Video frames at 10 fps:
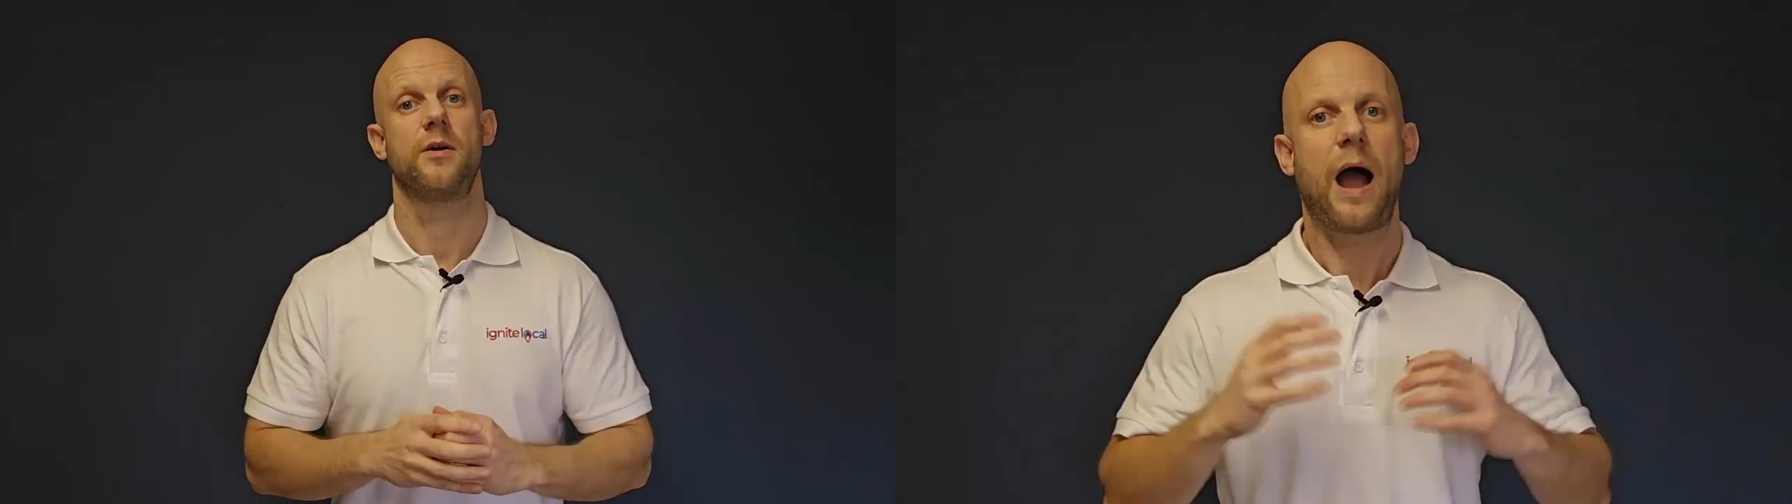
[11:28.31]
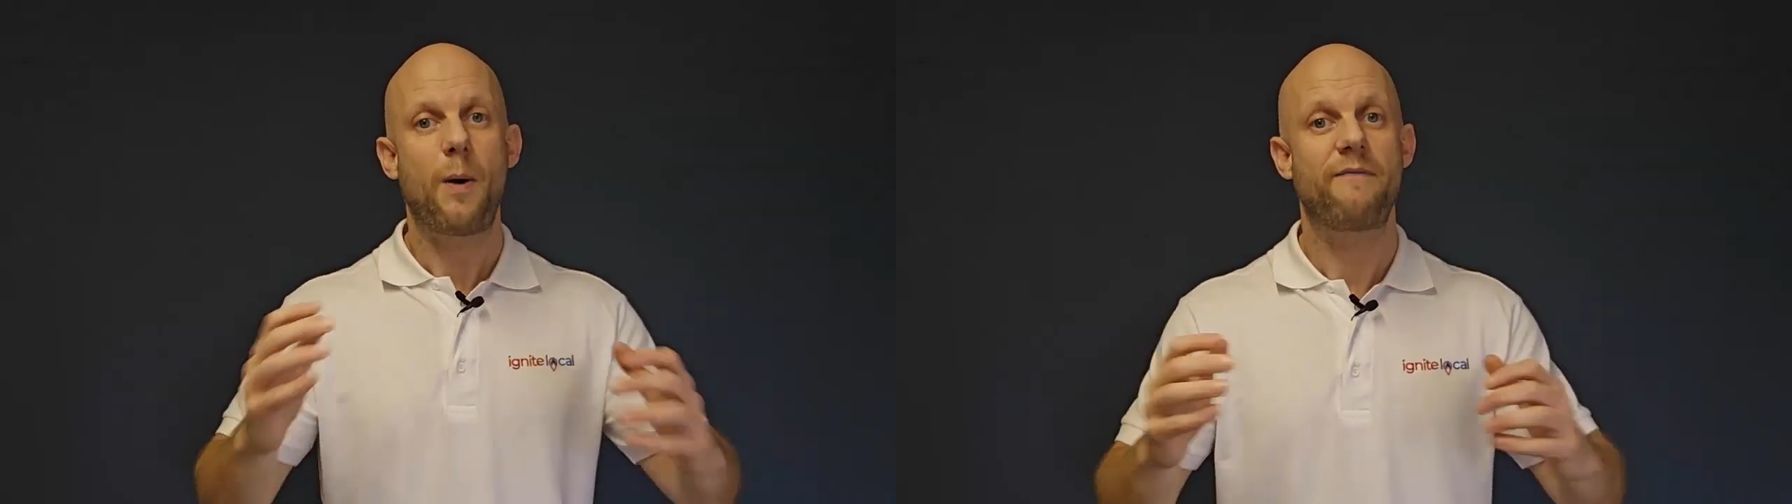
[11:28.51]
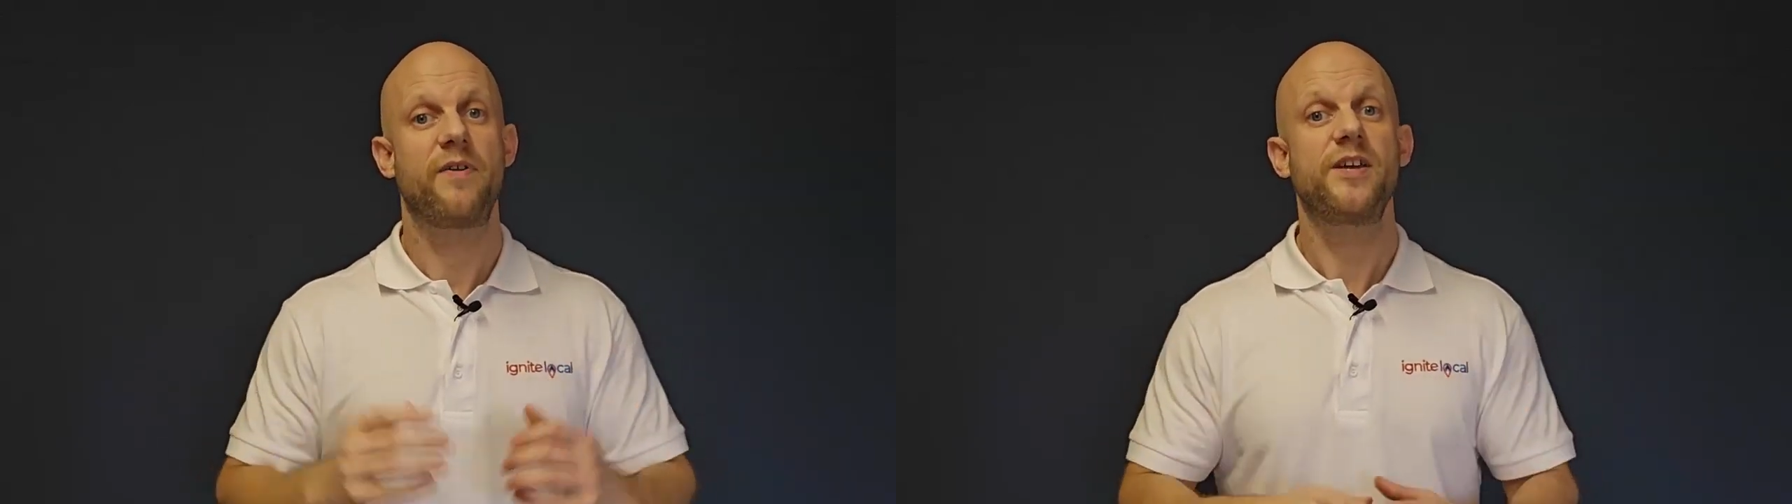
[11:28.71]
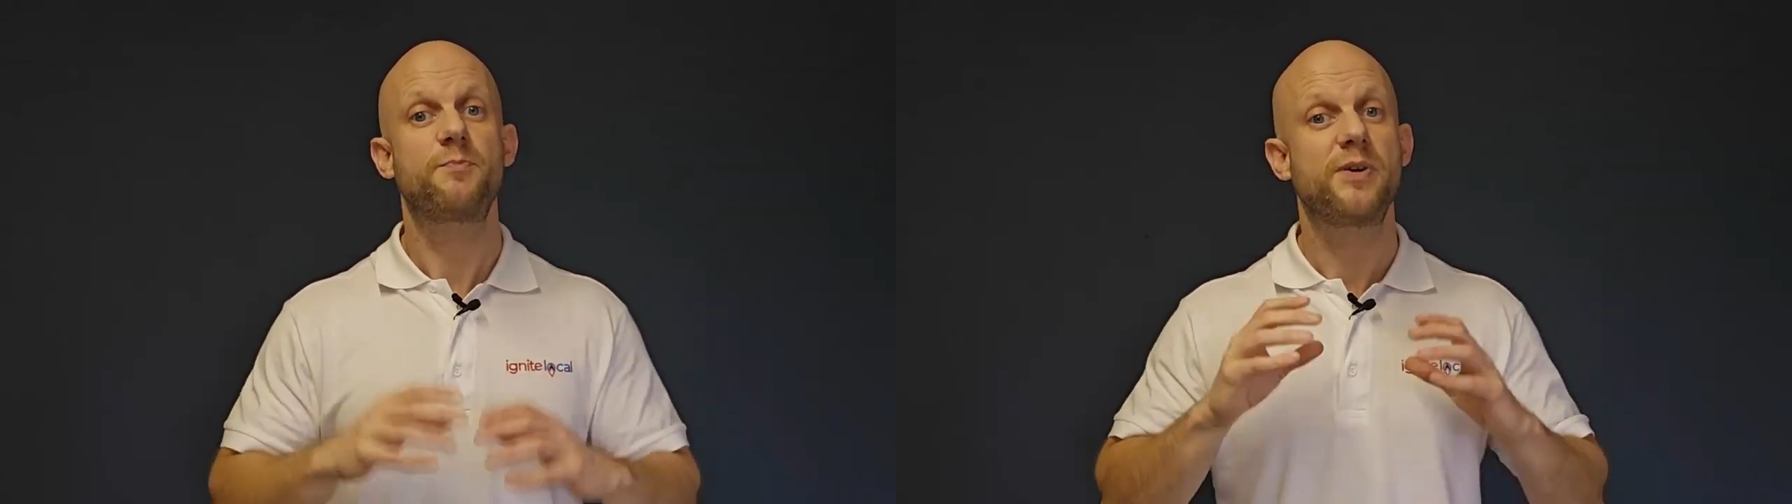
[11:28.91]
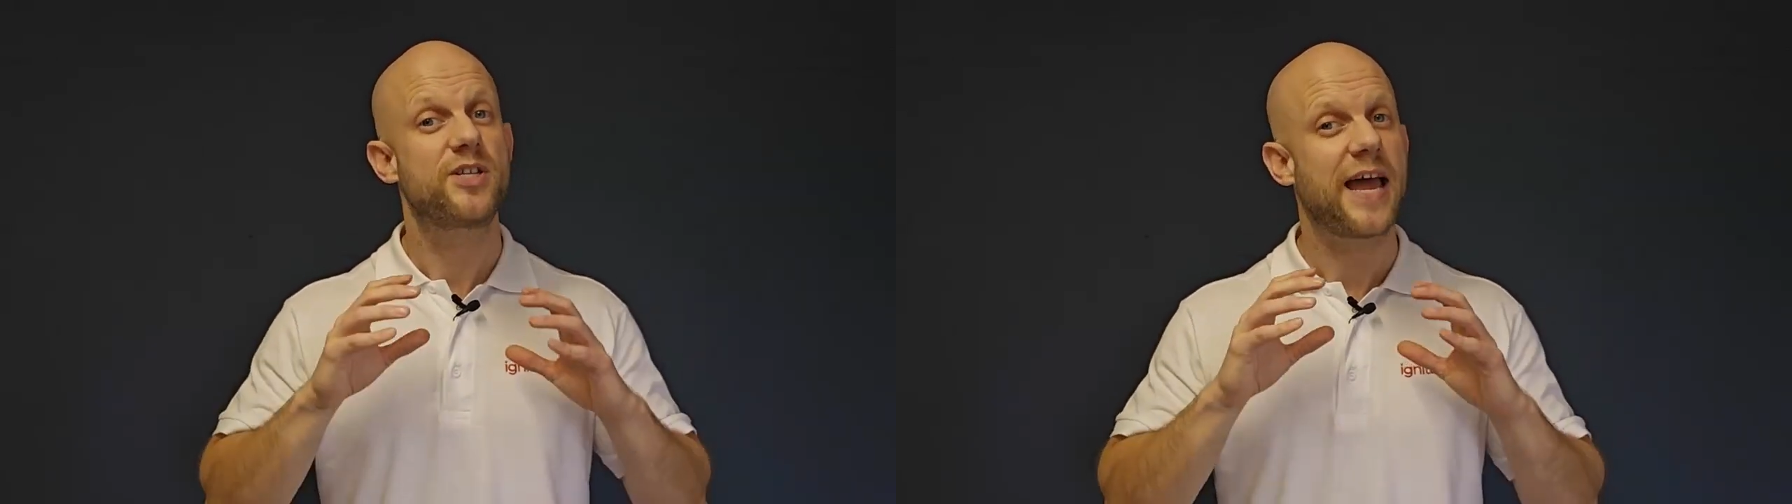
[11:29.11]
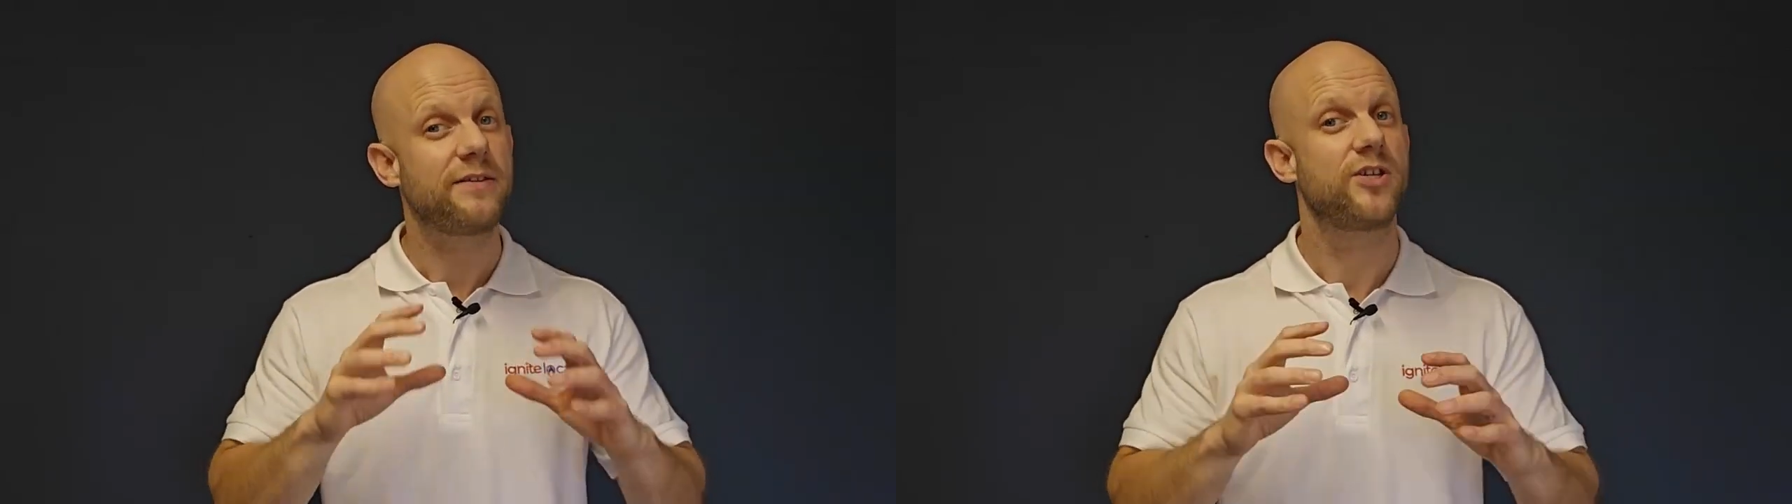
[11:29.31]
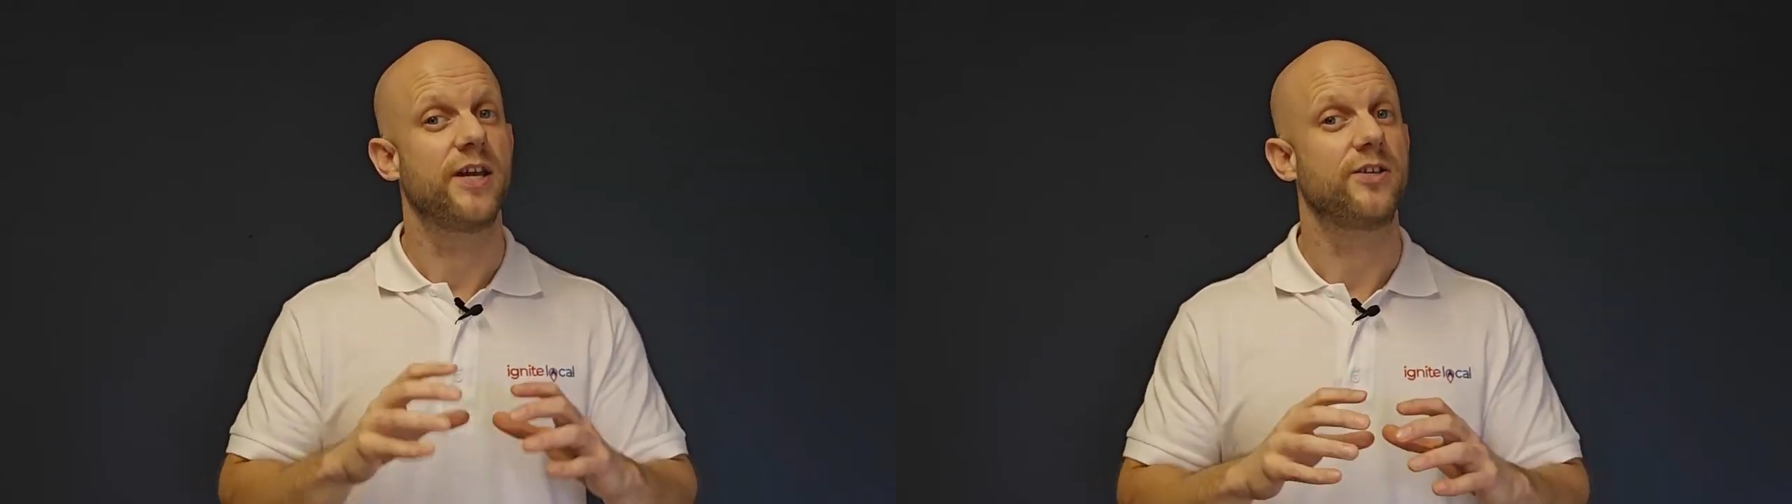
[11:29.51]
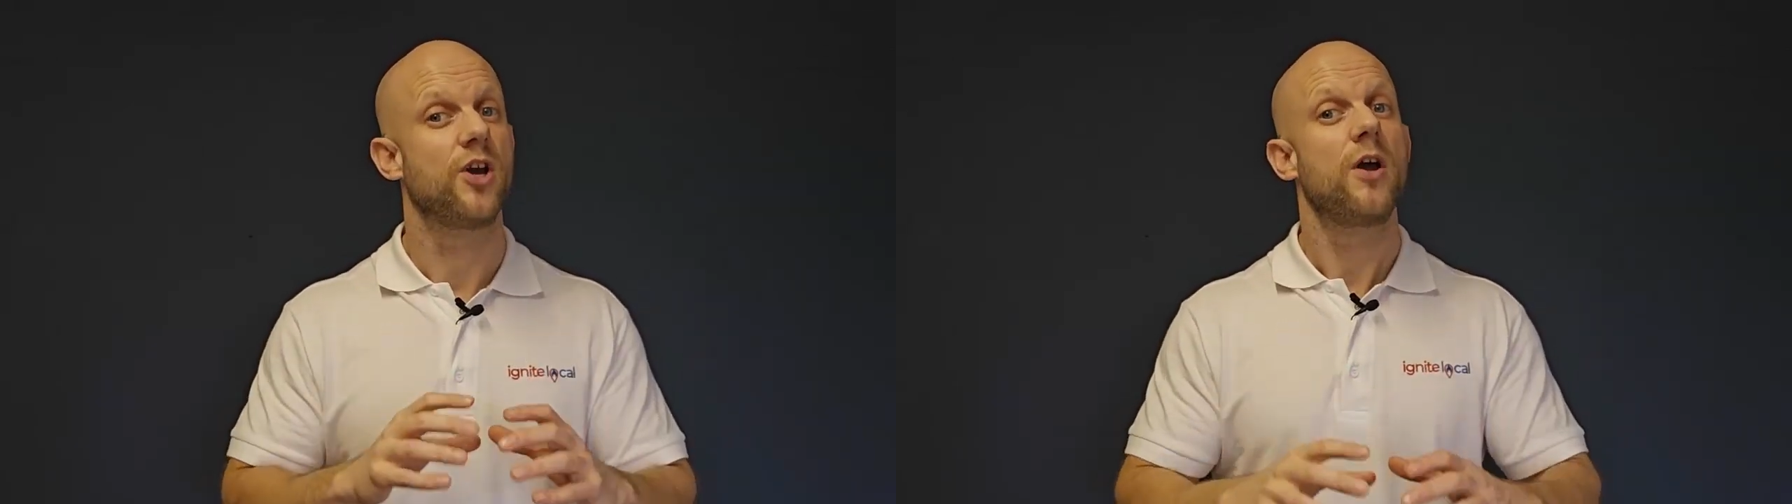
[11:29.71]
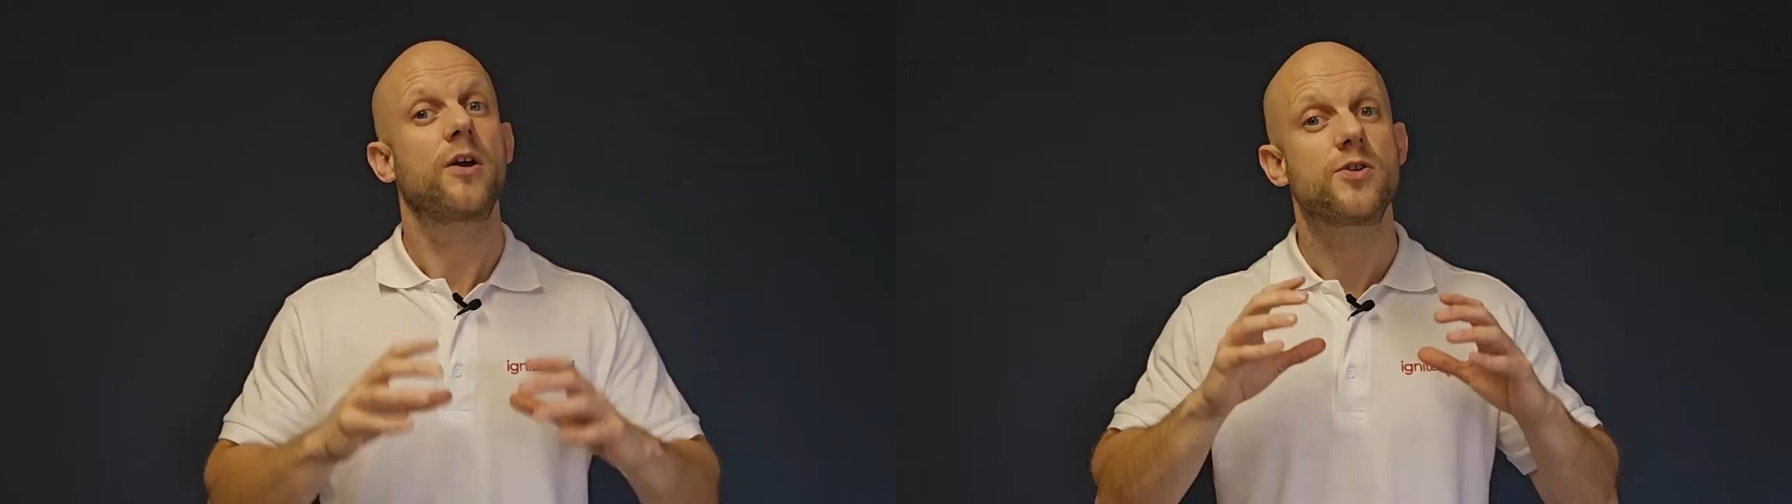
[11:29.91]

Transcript: However, this percentage